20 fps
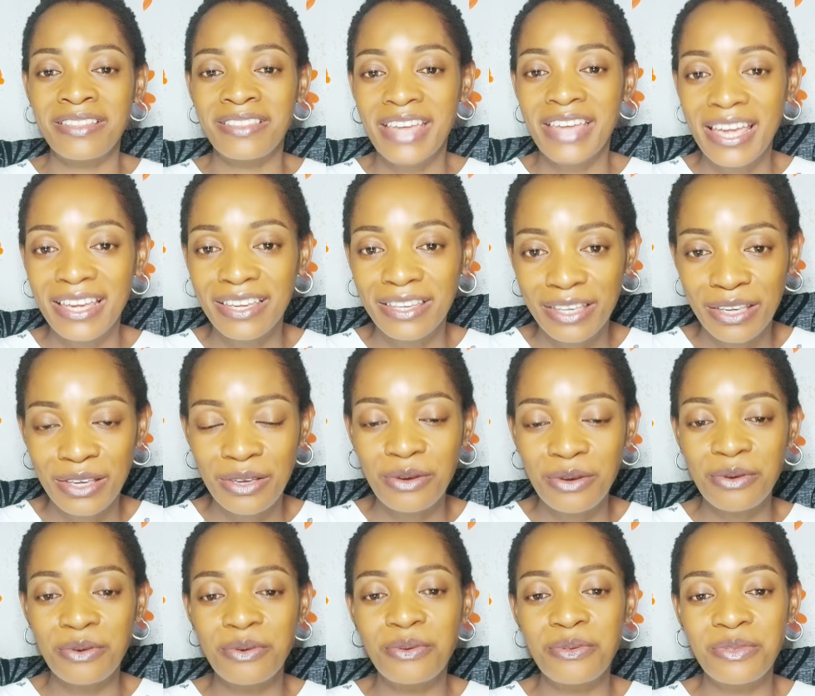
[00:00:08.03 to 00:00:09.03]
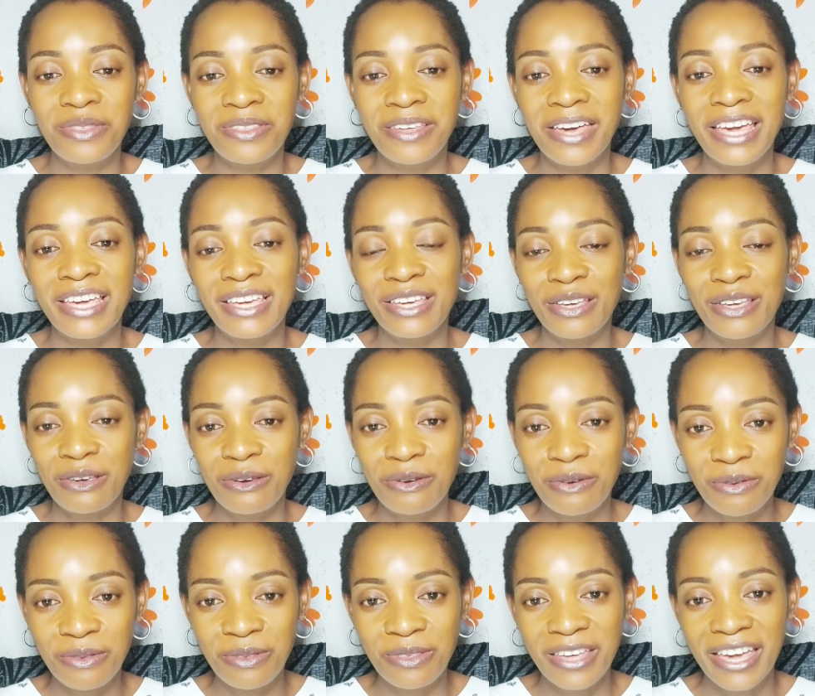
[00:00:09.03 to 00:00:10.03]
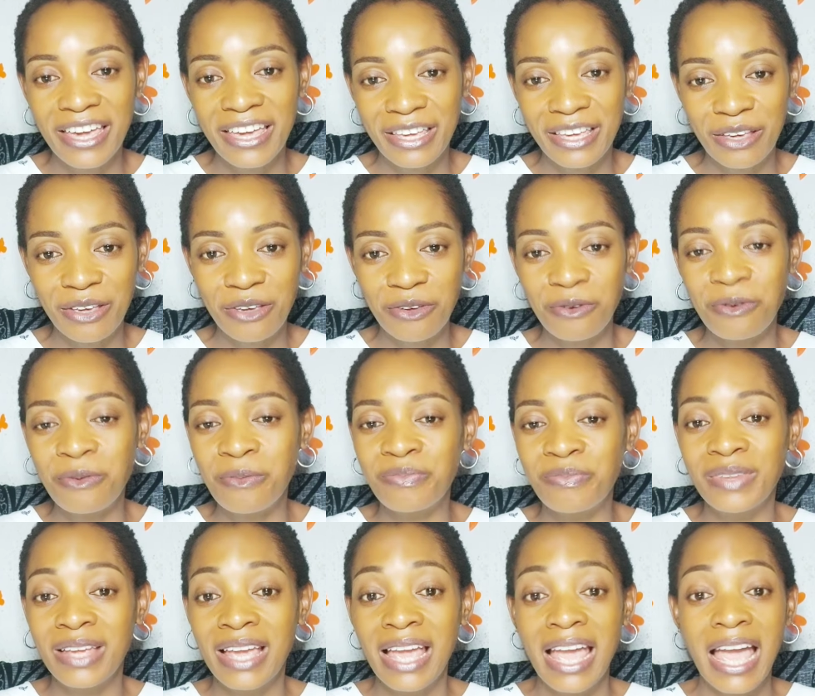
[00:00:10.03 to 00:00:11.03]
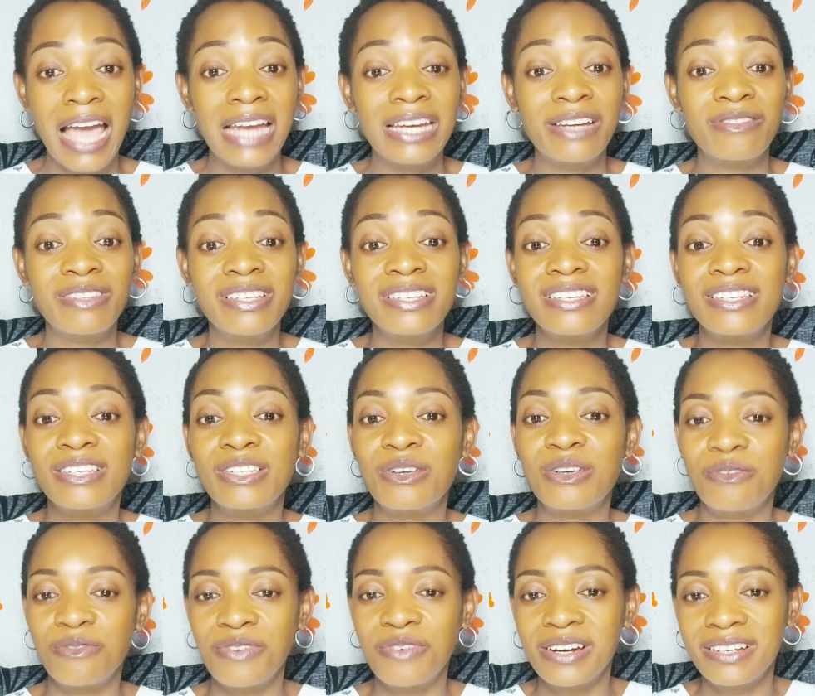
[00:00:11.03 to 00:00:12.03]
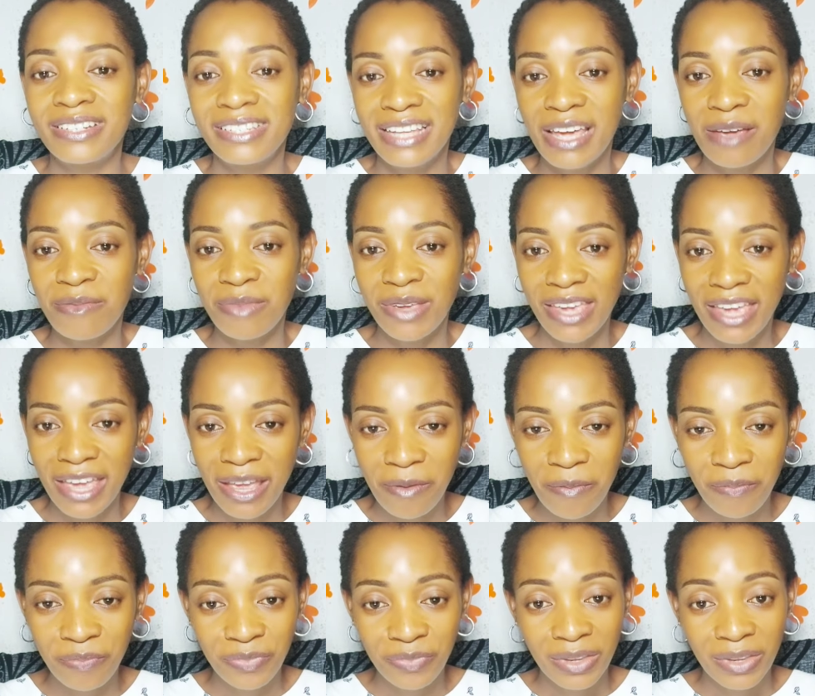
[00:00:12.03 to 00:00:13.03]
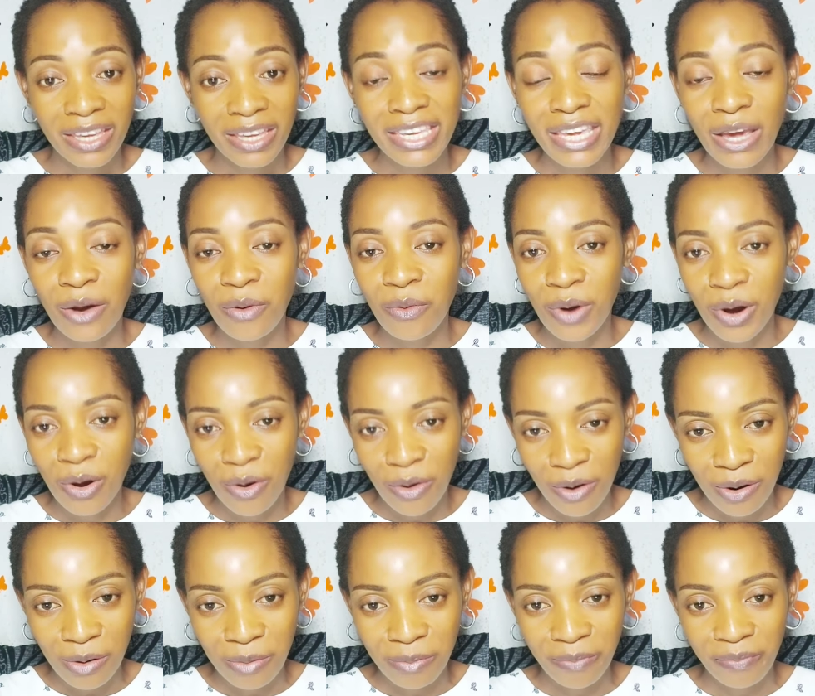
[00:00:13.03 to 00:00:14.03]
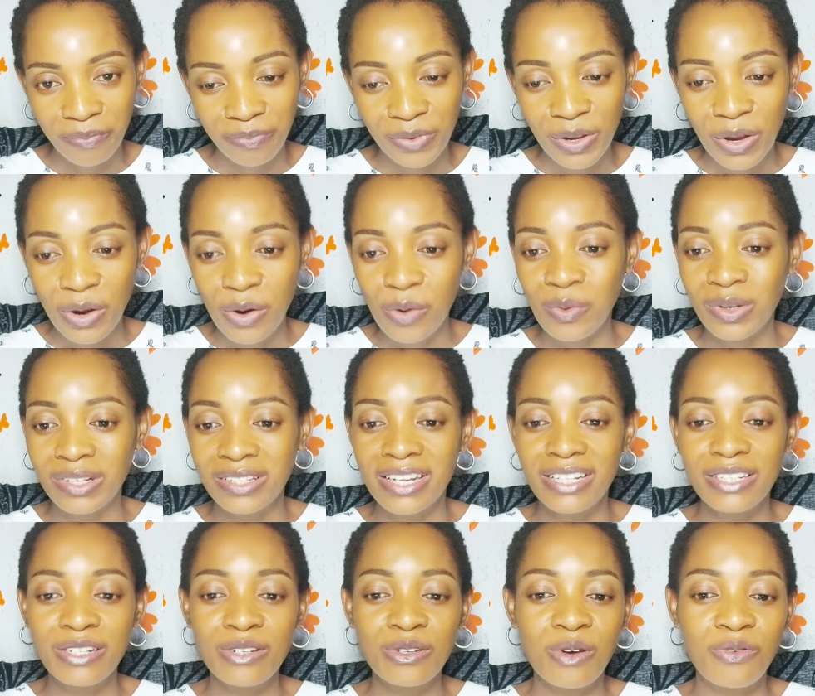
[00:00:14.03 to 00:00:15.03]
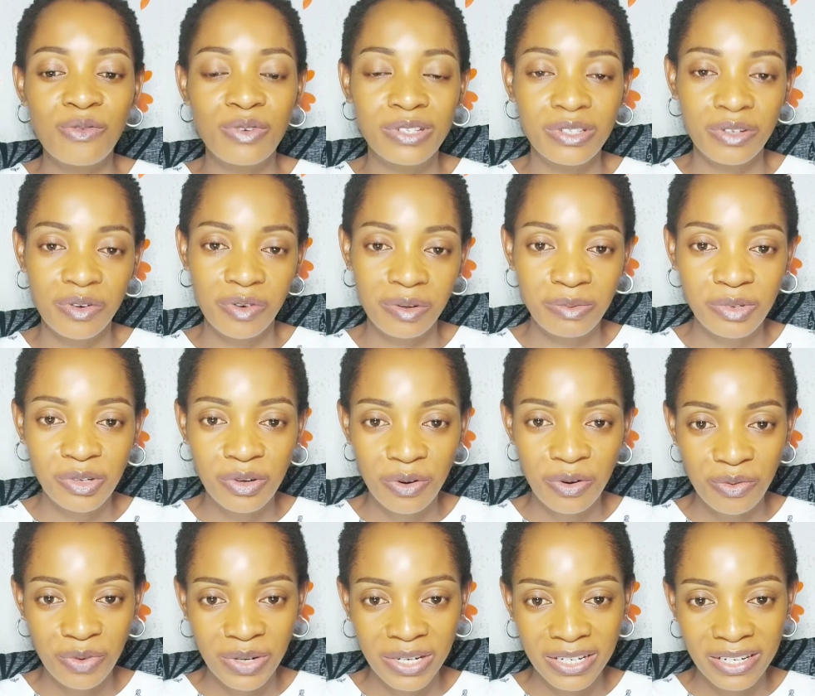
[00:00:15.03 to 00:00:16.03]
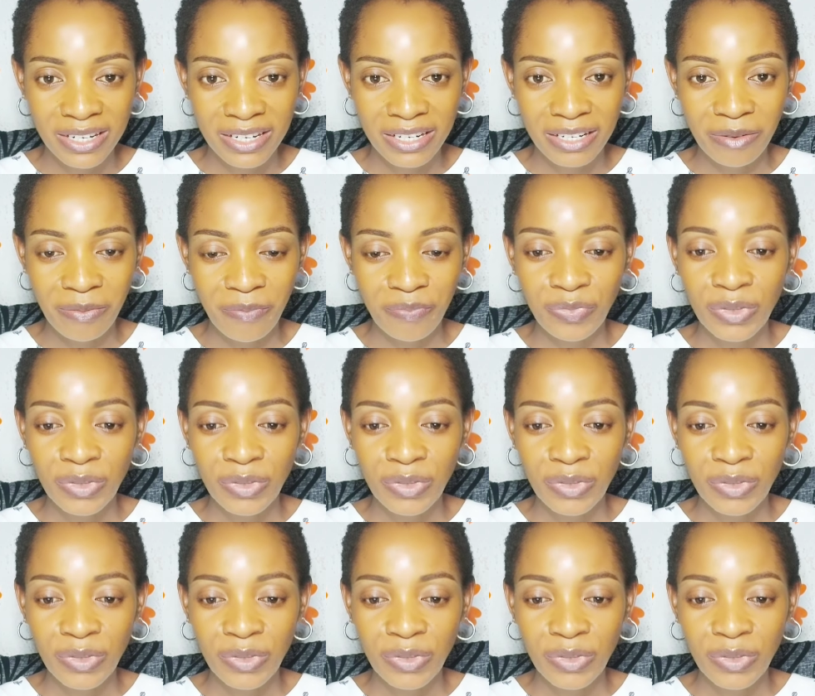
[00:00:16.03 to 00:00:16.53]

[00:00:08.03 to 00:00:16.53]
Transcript: Thank you, thank you, thank you. And if this is your first time here, you're welcome. We're starting off with scripture reading.